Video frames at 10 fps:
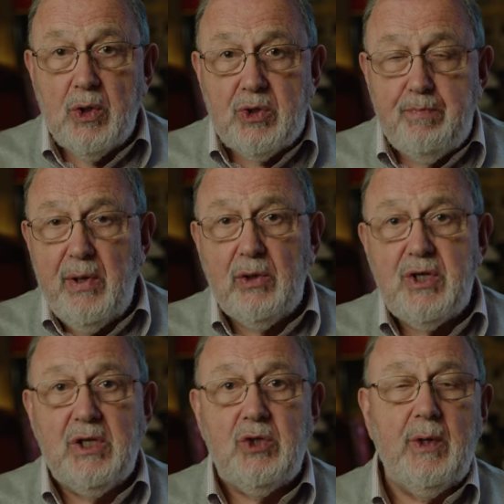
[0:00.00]
was built
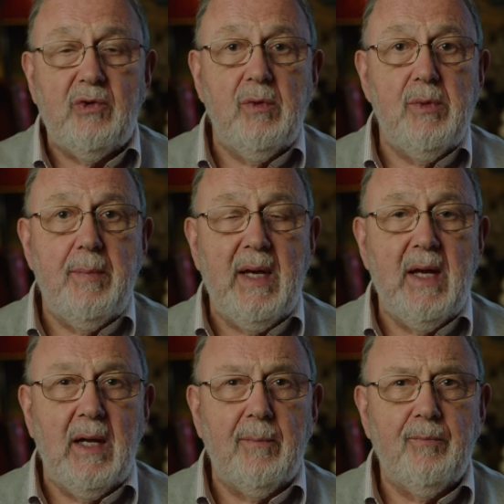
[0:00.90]
into it from the
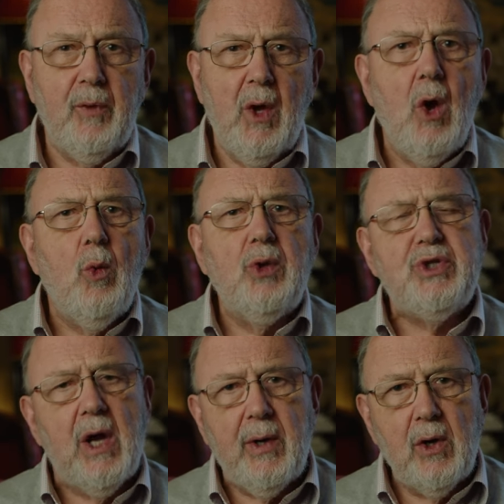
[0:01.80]
beginning. What's
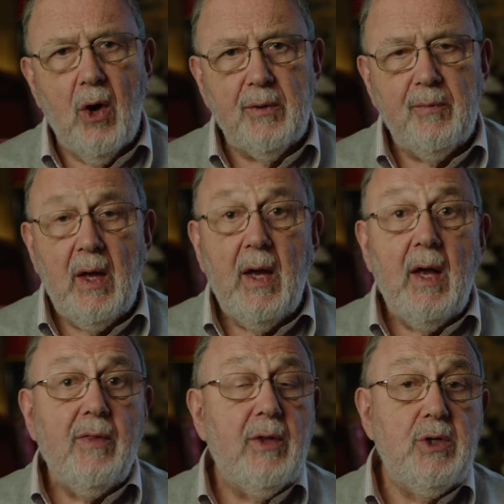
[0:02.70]
going on?
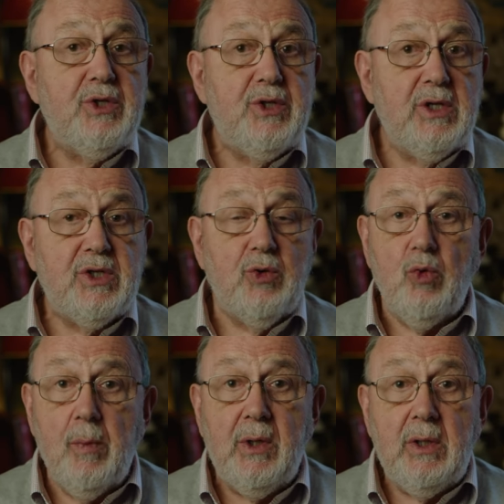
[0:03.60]
There is this
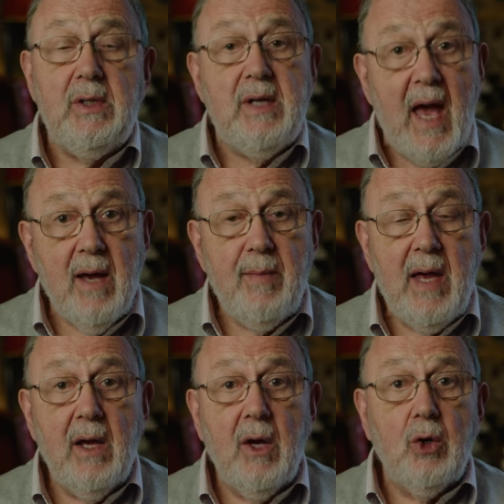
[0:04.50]
woman,
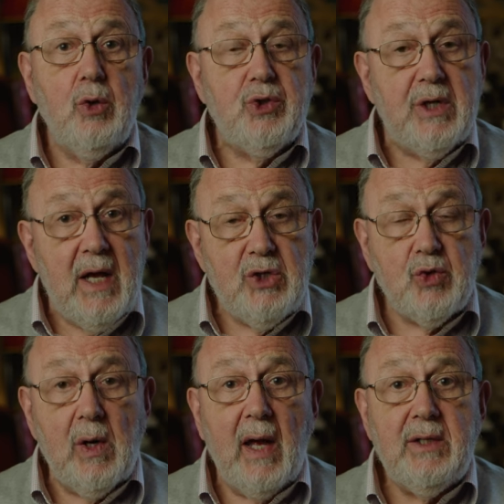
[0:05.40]
Naomi, who's an
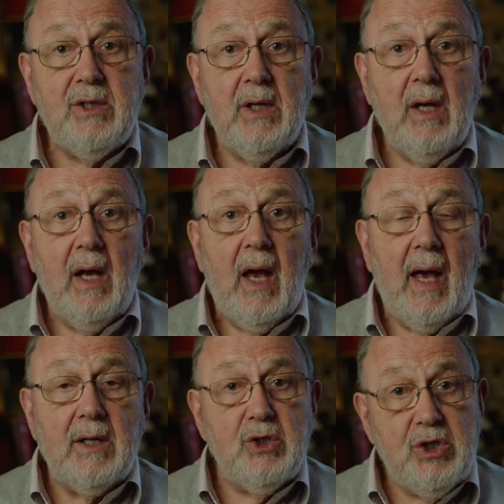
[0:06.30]
Israelite,
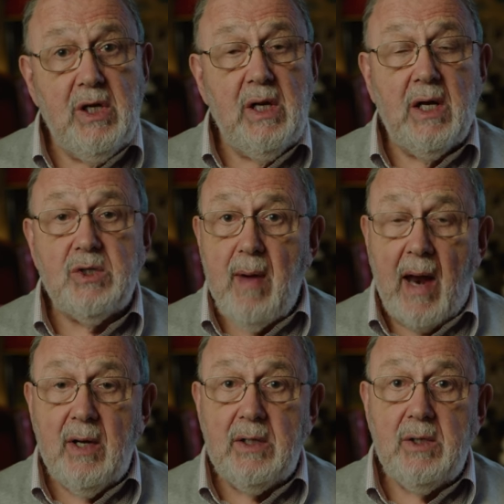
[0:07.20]
and she is
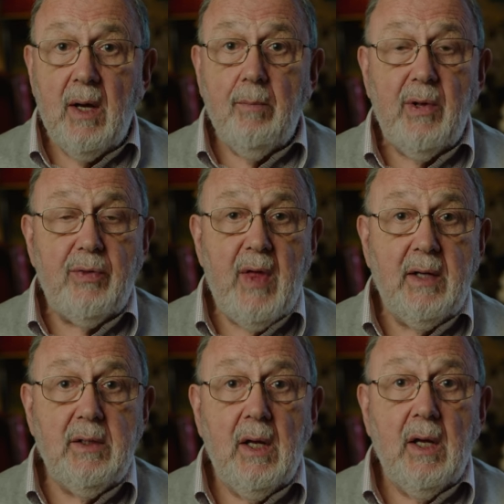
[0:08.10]
married, but
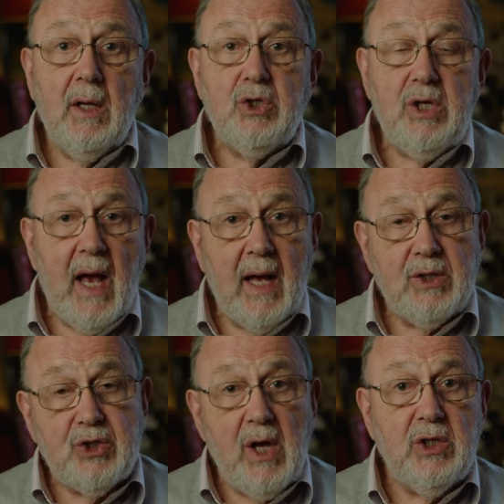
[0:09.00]
then she
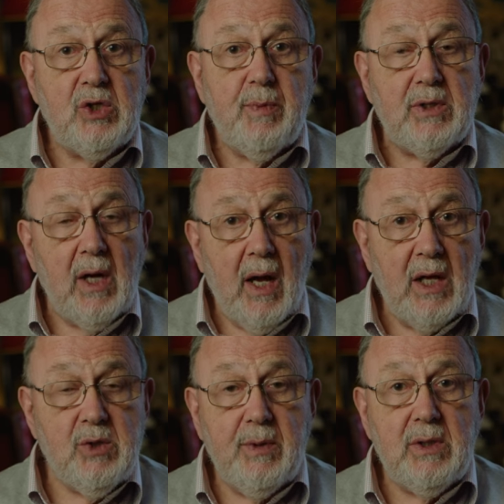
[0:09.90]
has sons, but her
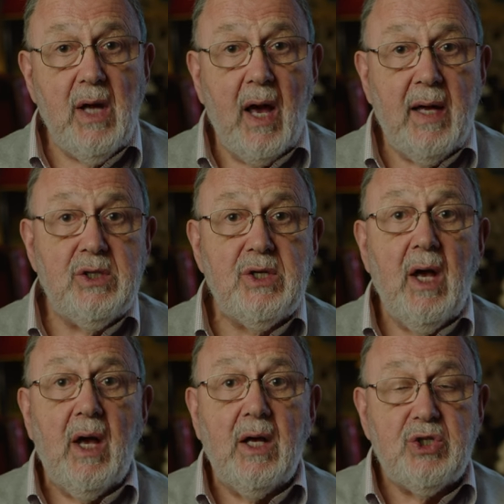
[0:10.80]
husband dies.
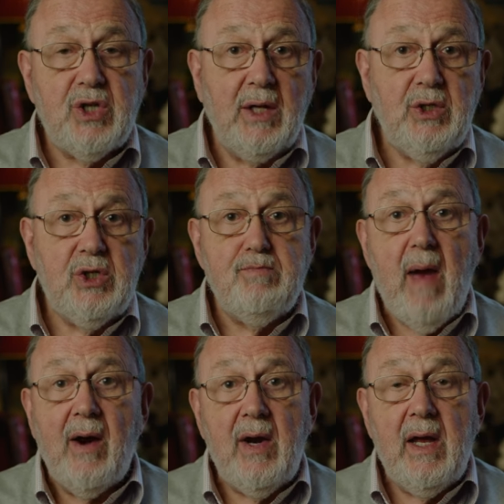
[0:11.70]
Her sons
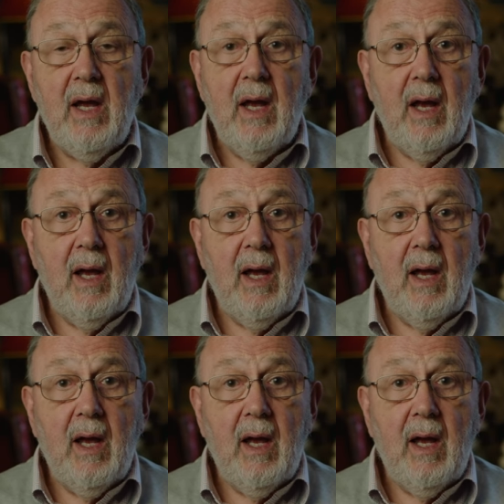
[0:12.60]
marry